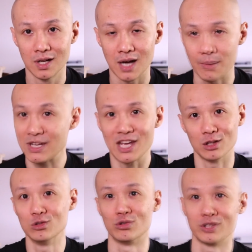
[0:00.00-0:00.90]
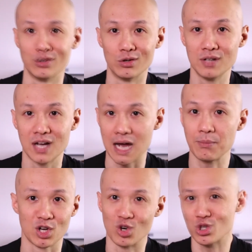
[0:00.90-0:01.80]
I mean, hey, look, I'm
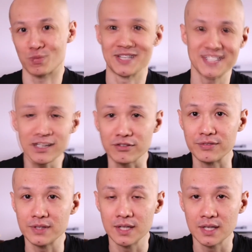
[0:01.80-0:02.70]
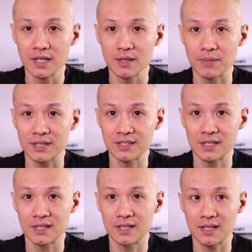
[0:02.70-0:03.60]
a coach myself, but
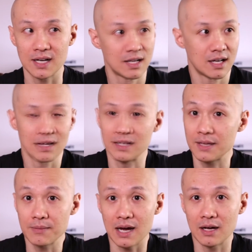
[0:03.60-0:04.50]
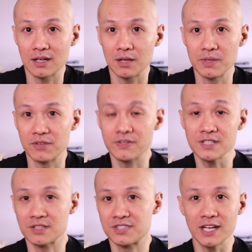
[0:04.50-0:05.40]
I'll be the
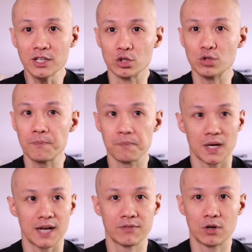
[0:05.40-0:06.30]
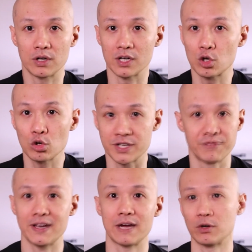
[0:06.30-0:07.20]
first to tell you I've got a coach. In
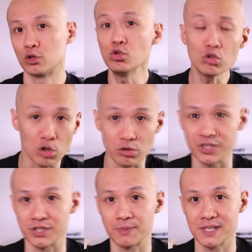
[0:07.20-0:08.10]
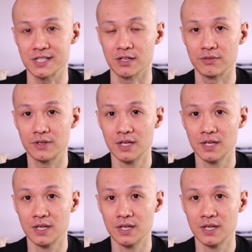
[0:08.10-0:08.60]
fact, I've got 2 coaches myself,